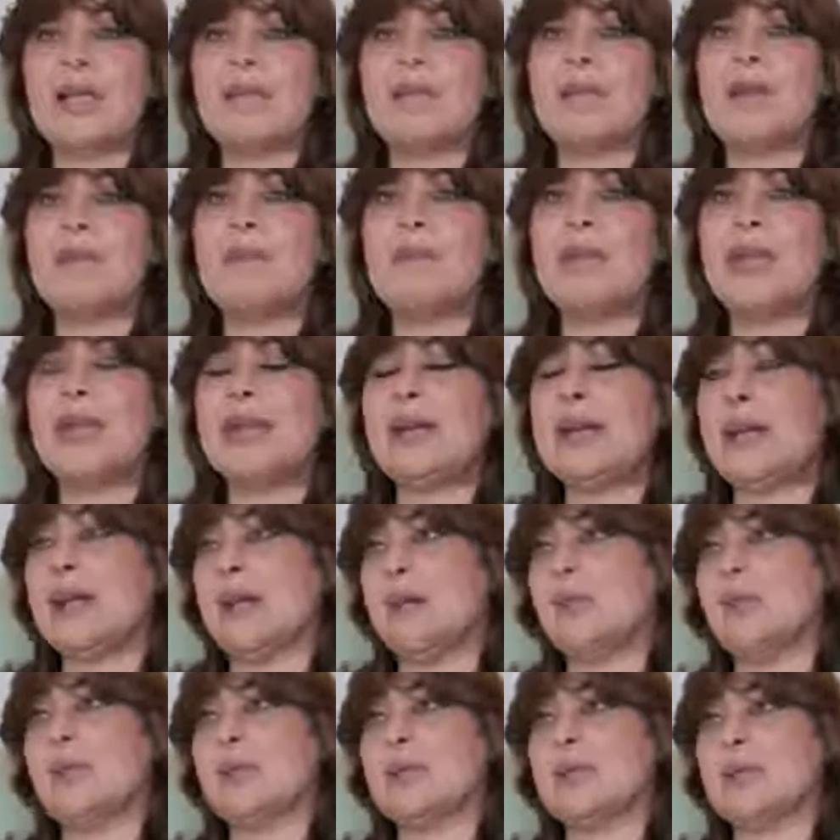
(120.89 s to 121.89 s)
Their main
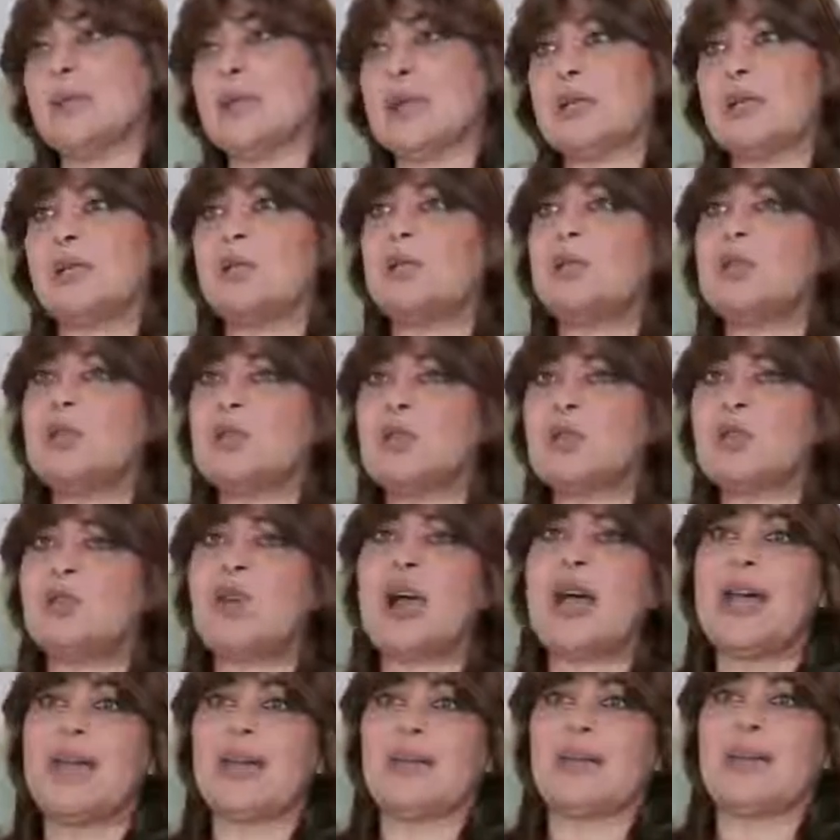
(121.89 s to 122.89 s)
aim was just to
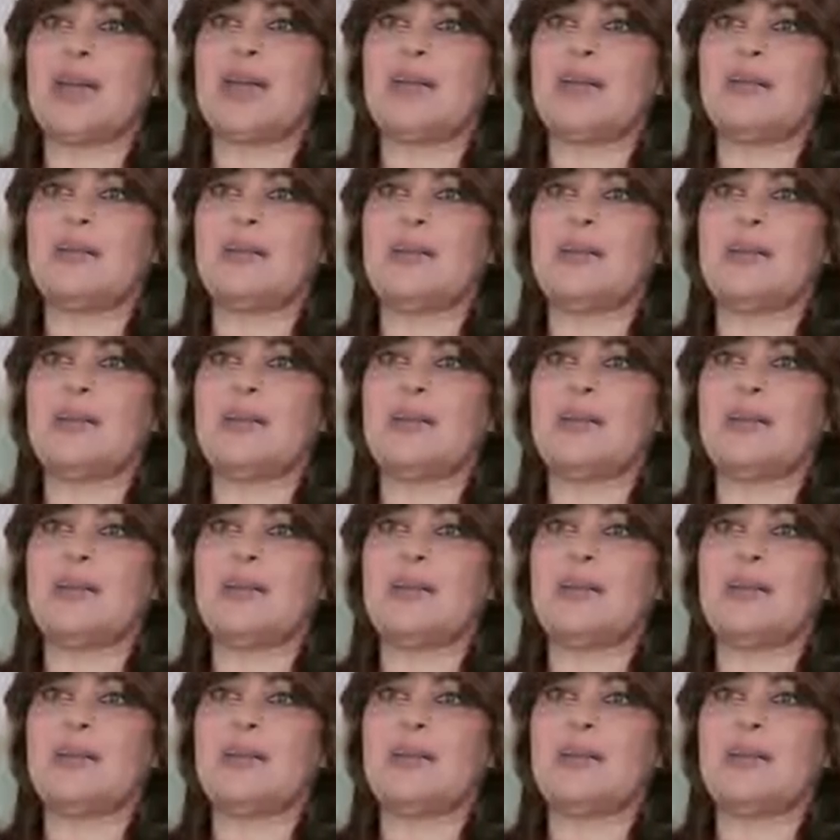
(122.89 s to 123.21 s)
strike at